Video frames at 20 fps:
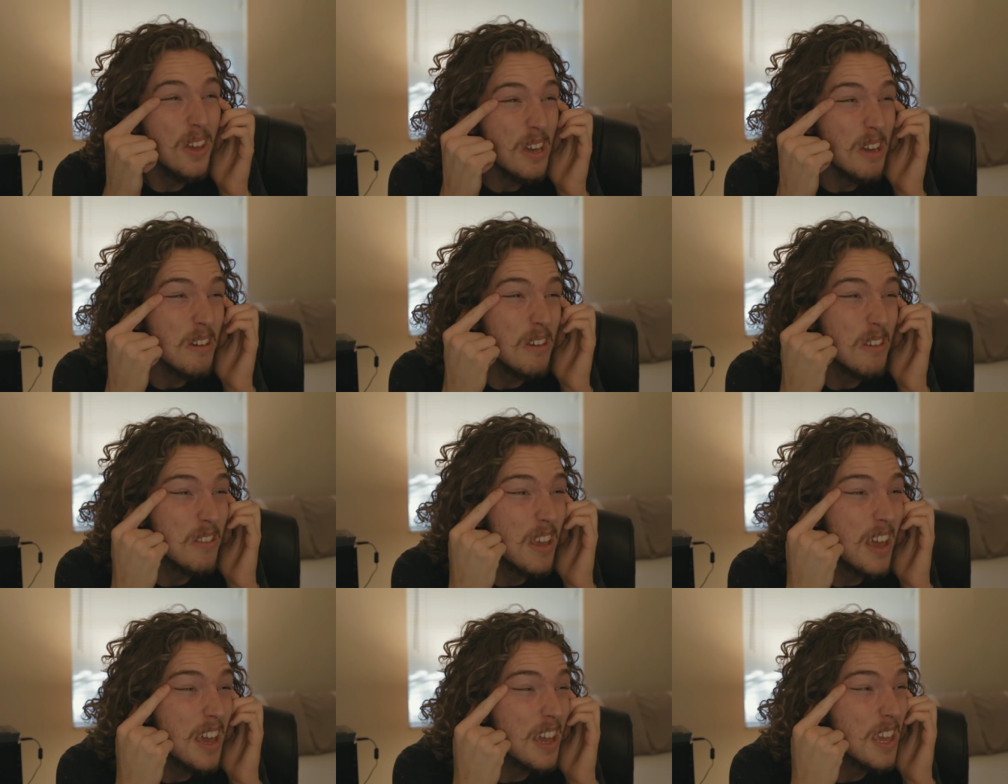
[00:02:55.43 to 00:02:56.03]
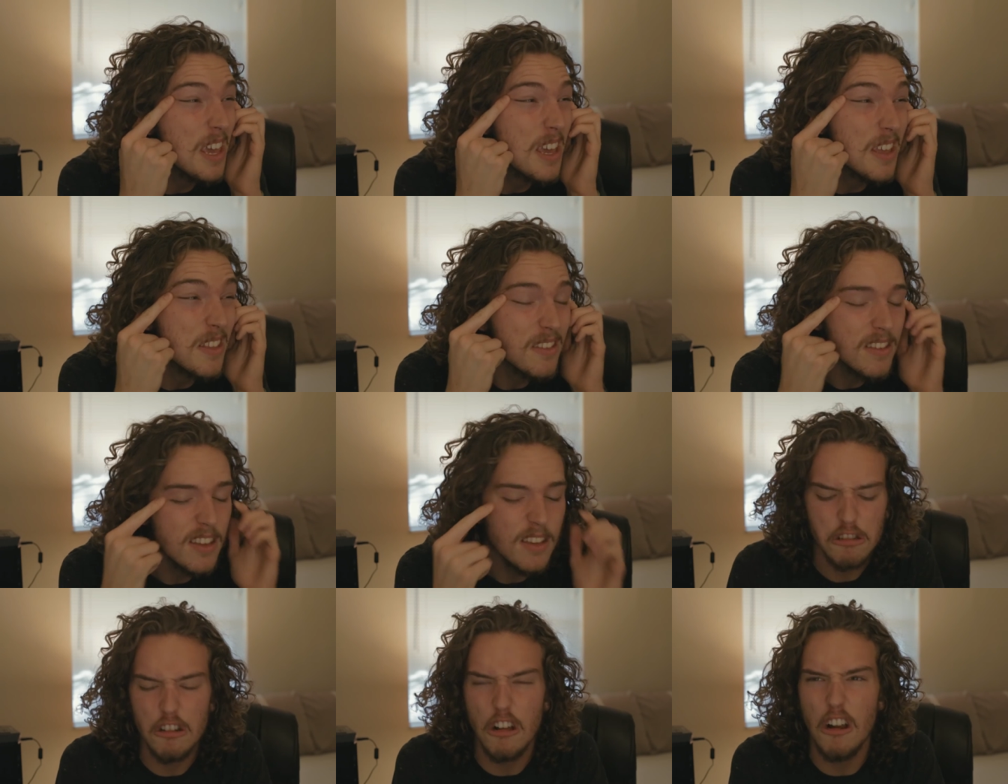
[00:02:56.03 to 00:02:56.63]
look, they can't
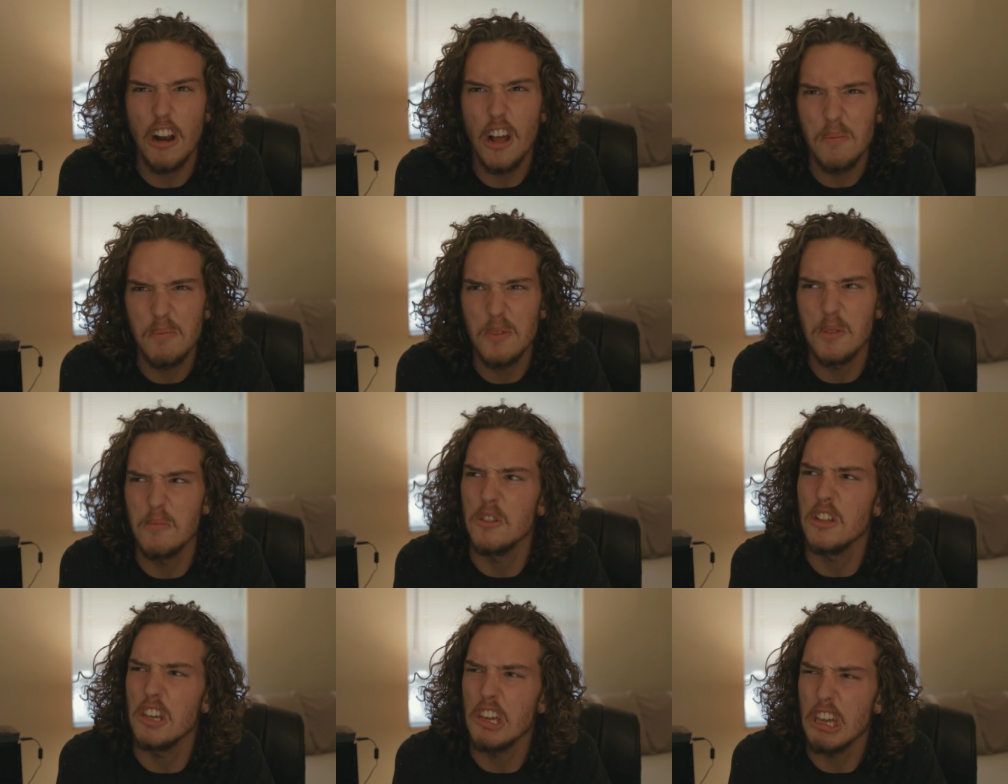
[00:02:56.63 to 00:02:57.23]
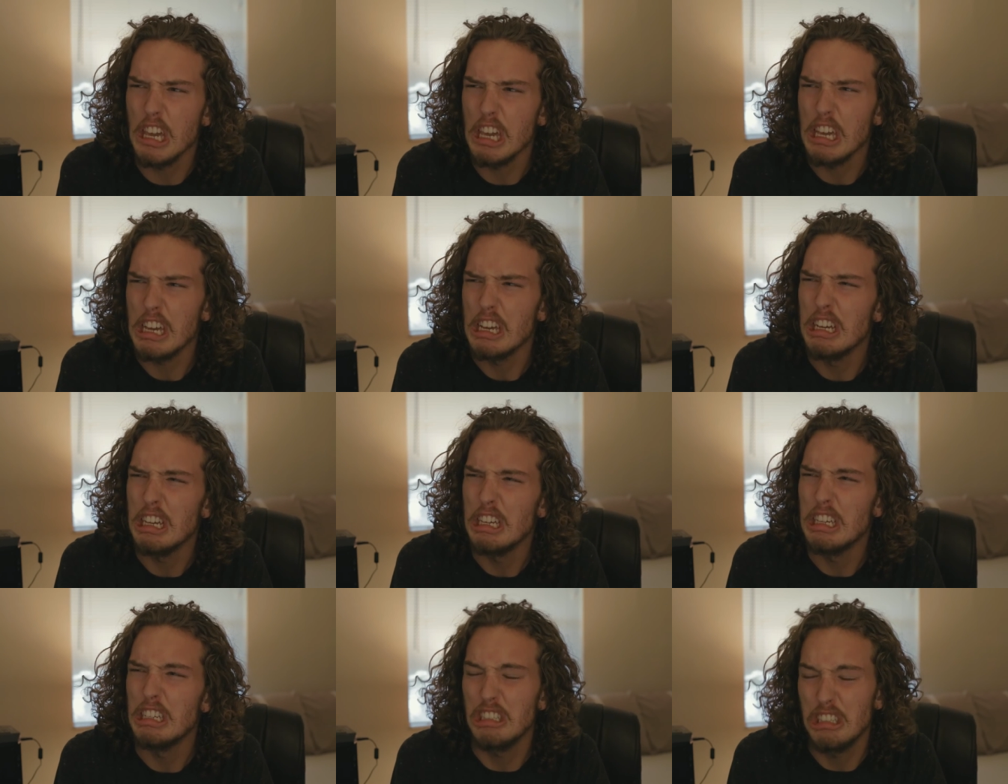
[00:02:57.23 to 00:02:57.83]
see. Shut up, Emily!
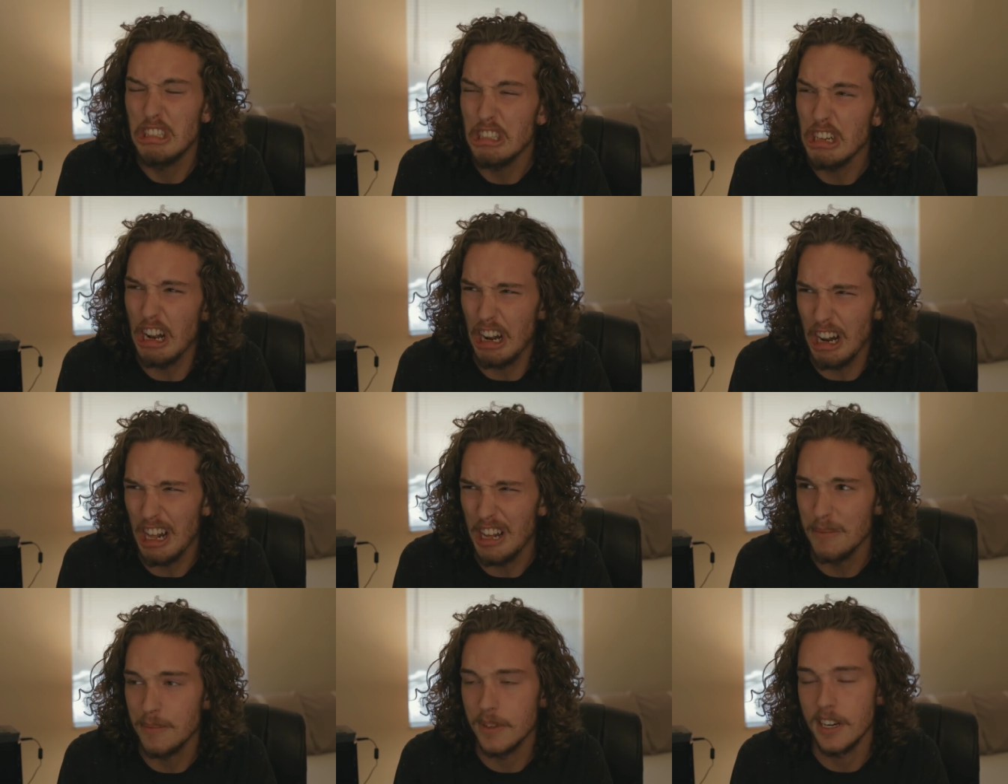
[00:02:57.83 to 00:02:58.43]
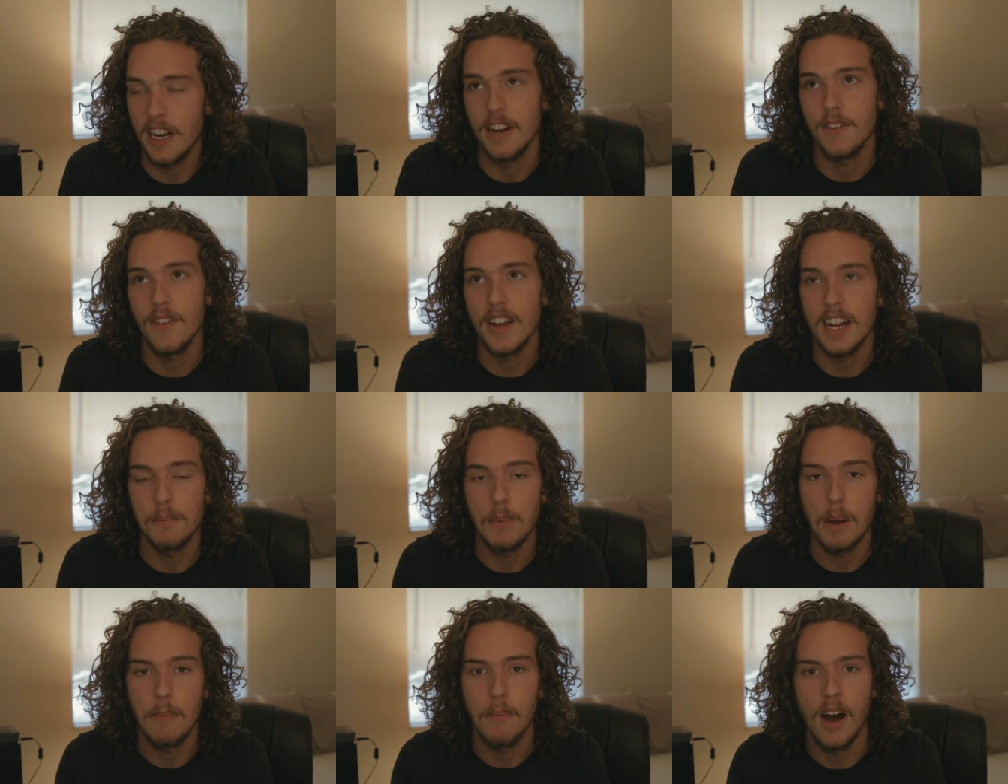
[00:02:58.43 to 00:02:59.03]
Shut up! And I ran
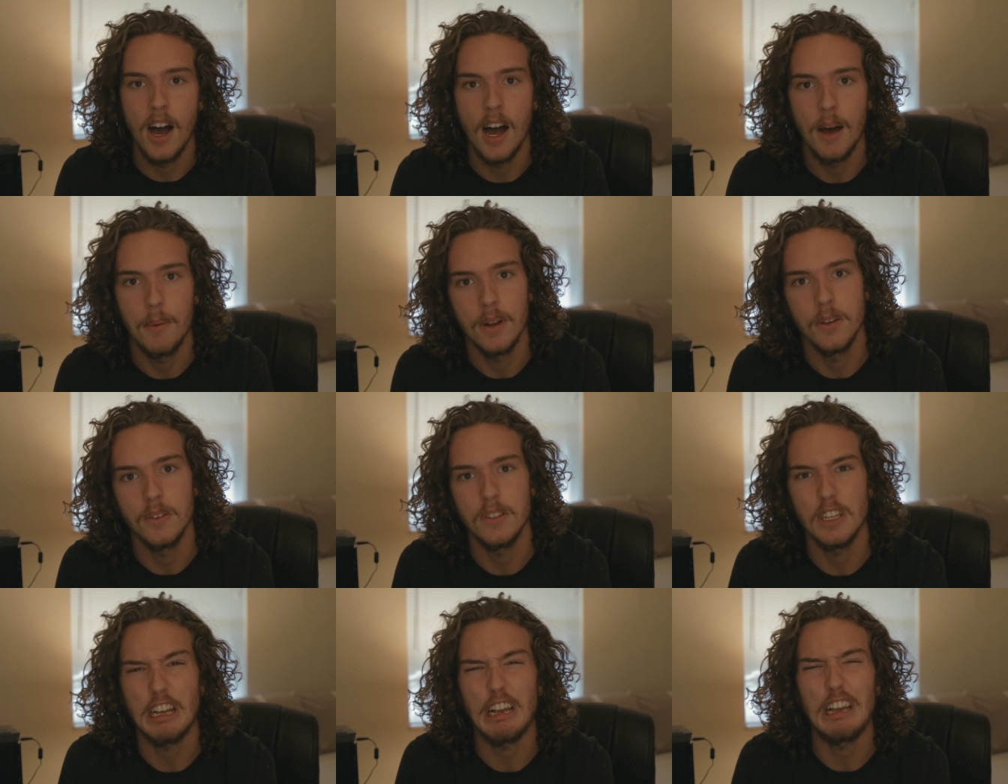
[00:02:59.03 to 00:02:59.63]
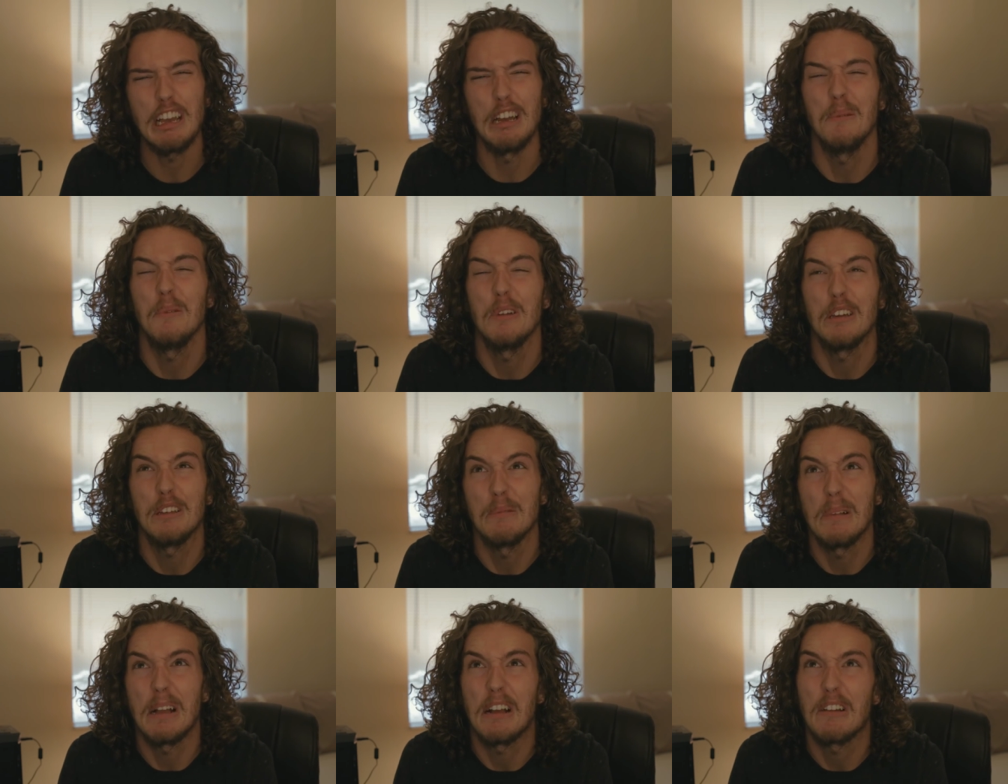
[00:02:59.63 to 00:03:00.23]
to my mom and I was like,
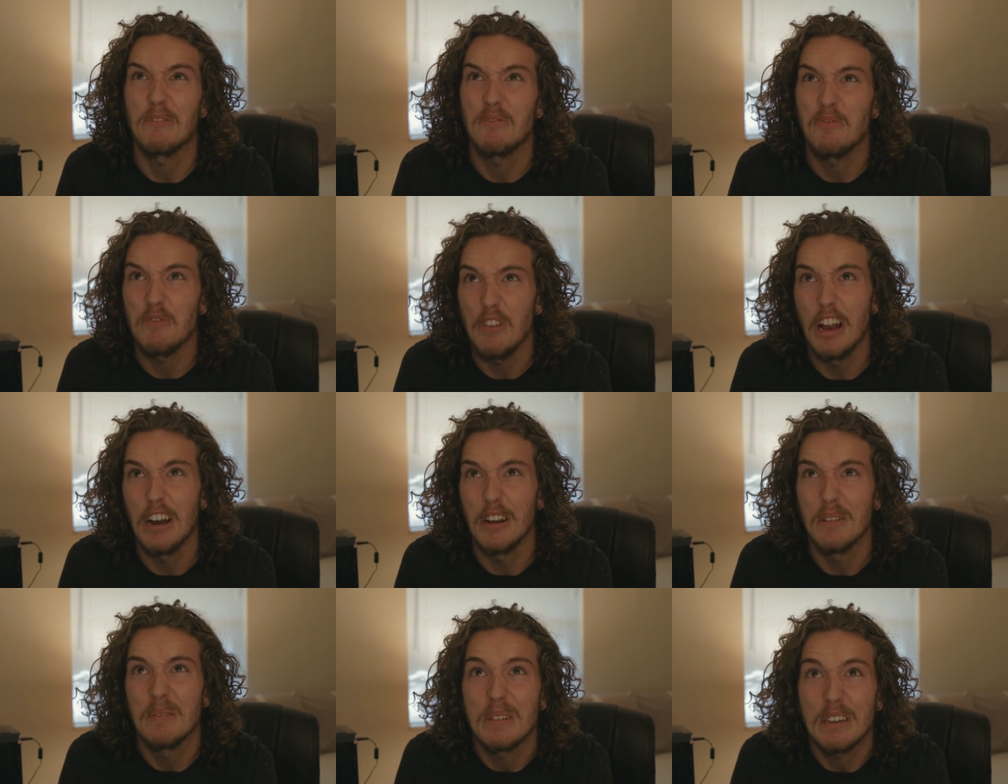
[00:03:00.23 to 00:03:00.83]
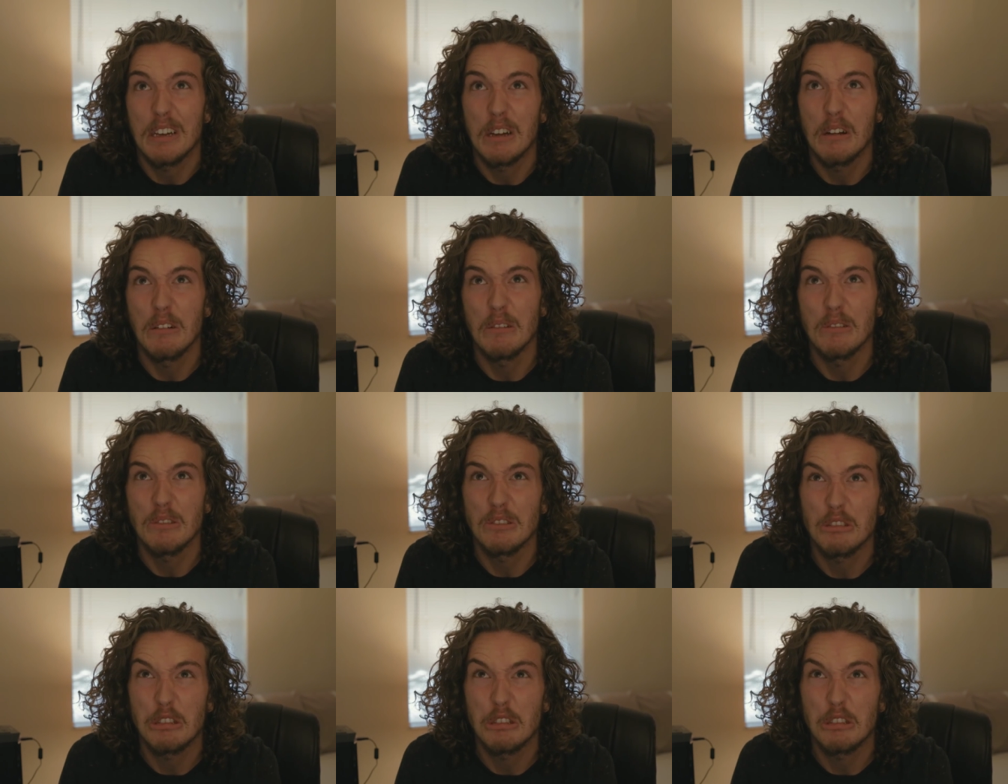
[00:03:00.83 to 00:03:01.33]
Emily's making fun of me in